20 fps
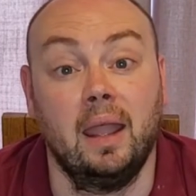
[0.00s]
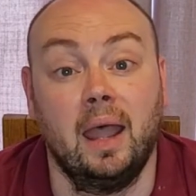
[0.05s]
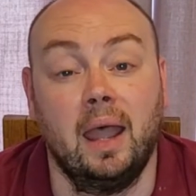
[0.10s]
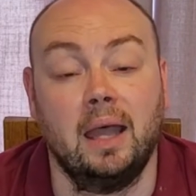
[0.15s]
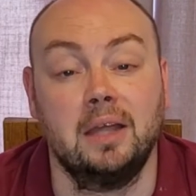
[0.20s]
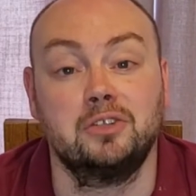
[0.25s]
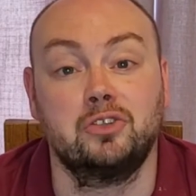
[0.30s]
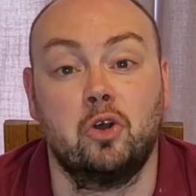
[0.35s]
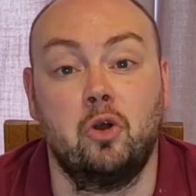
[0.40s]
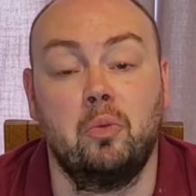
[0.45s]

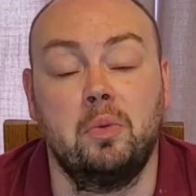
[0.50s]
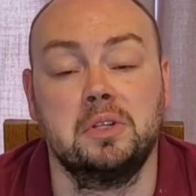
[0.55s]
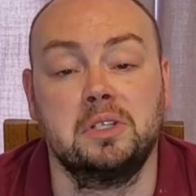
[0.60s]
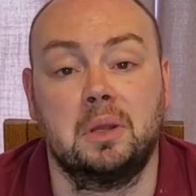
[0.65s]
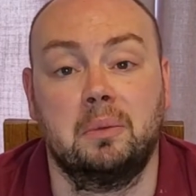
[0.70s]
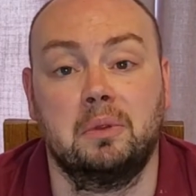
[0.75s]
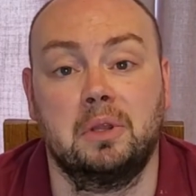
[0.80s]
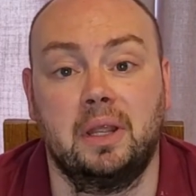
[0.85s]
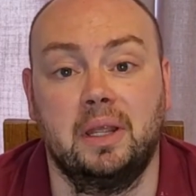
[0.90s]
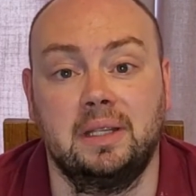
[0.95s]
As always,
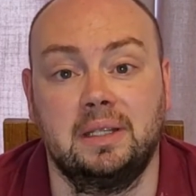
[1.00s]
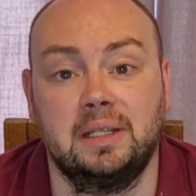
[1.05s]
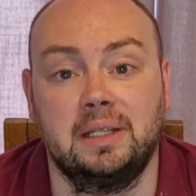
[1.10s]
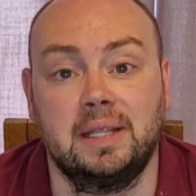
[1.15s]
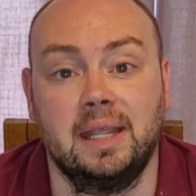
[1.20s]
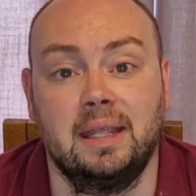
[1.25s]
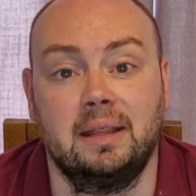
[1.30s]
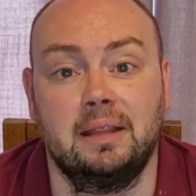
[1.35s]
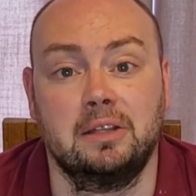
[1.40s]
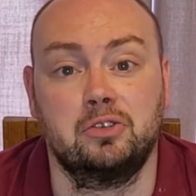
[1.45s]
I would like to
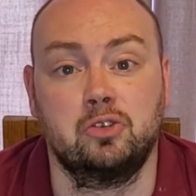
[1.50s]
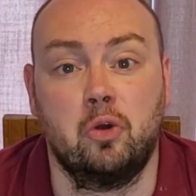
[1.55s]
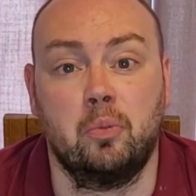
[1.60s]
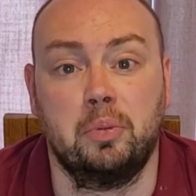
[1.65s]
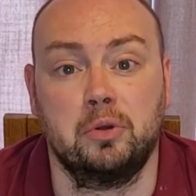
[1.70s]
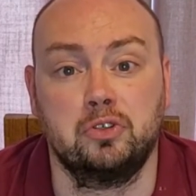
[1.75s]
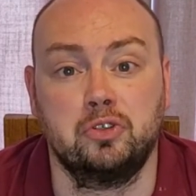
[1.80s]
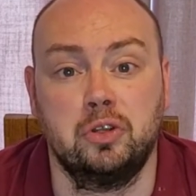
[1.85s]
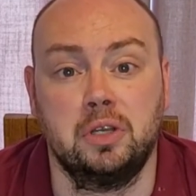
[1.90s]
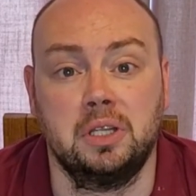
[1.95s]
take this
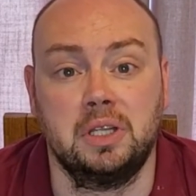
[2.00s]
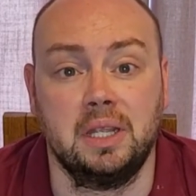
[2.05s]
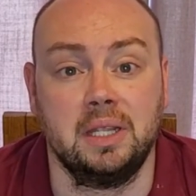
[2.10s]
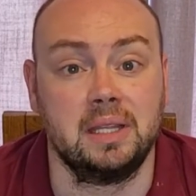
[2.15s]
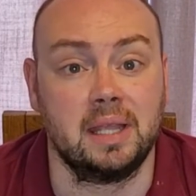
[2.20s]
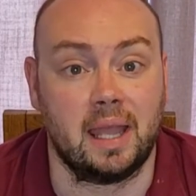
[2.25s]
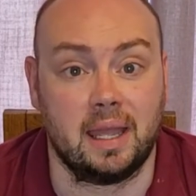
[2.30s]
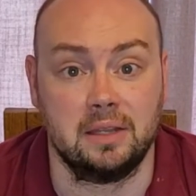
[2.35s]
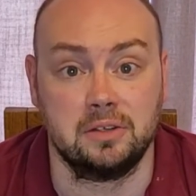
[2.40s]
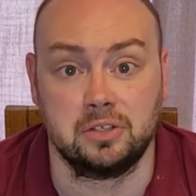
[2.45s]
opportunity
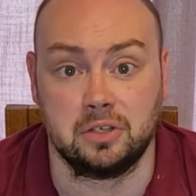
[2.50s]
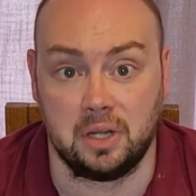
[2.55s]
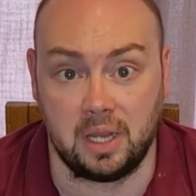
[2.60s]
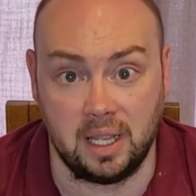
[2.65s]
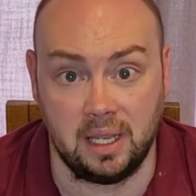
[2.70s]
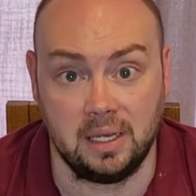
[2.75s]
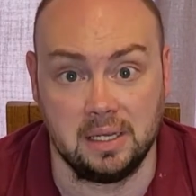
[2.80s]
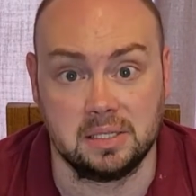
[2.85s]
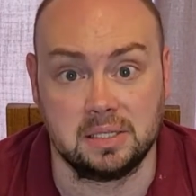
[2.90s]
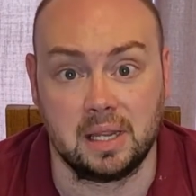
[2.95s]
to answer
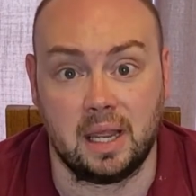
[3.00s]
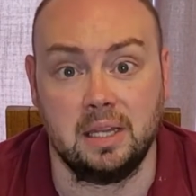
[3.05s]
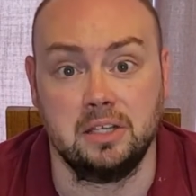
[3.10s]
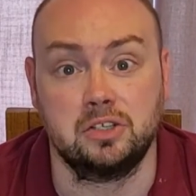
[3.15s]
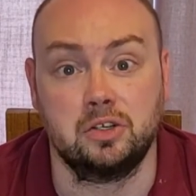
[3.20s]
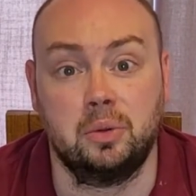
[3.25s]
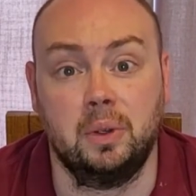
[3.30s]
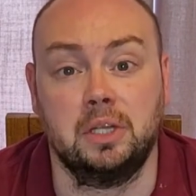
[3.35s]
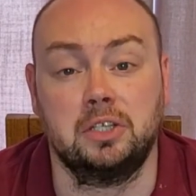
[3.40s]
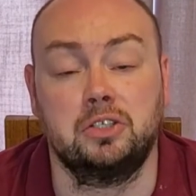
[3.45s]
any
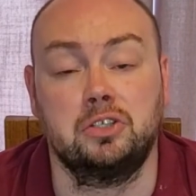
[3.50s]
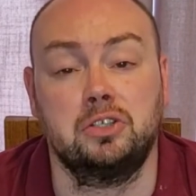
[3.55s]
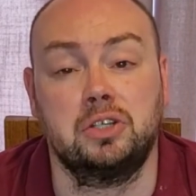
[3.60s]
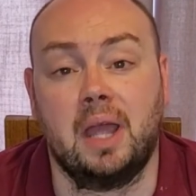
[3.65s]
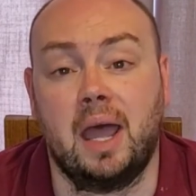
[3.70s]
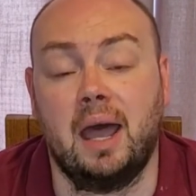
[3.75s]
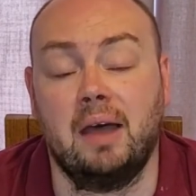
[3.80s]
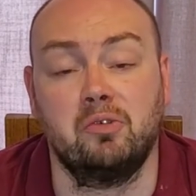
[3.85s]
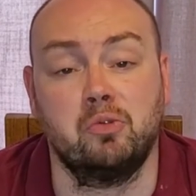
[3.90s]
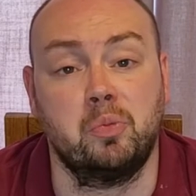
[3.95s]
science questions you
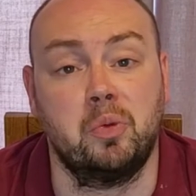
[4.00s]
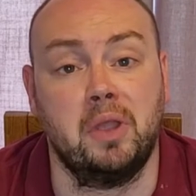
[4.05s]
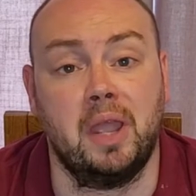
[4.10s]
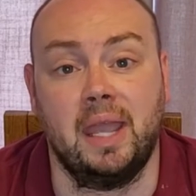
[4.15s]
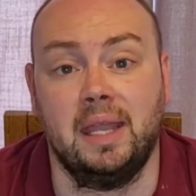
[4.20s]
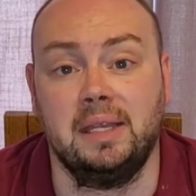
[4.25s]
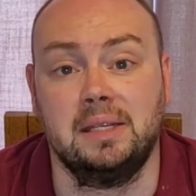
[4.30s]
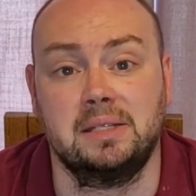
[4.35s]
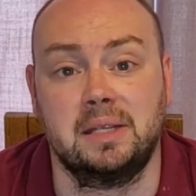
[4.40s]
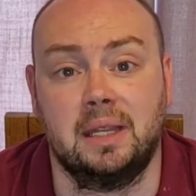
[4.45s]
have about
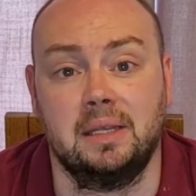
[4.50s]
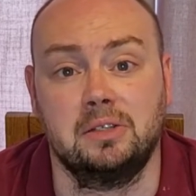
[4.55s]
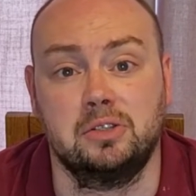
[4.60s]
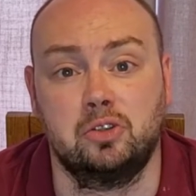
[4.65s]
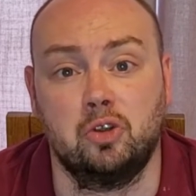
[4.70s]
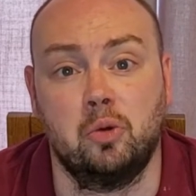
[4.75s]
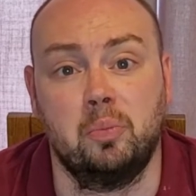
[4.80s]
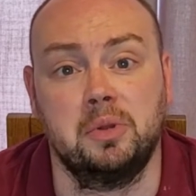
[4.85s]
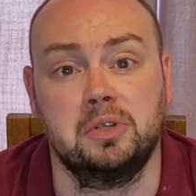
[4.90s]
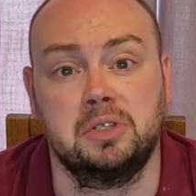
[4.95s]
any science
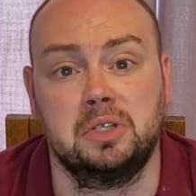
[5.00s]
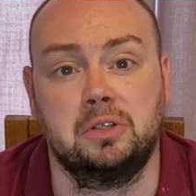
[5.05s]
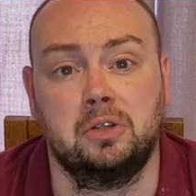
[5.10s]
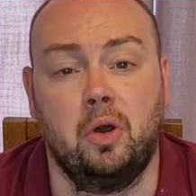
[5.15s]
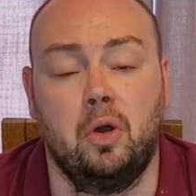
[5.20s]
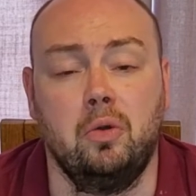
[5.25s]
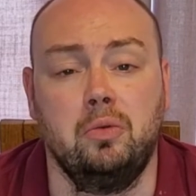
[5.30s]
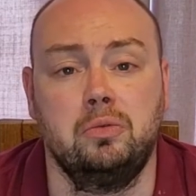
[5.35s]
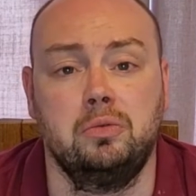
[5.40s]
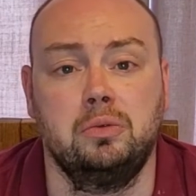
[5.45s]
topics at
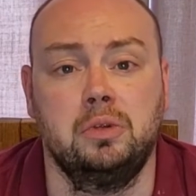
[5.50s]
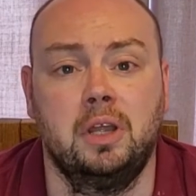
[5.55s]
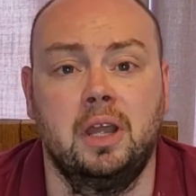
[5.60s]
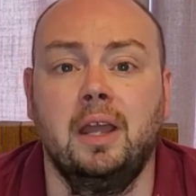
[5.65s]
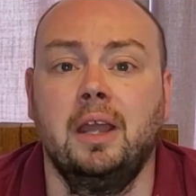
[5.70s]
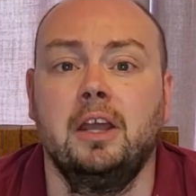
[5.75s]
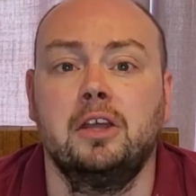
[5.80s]
all.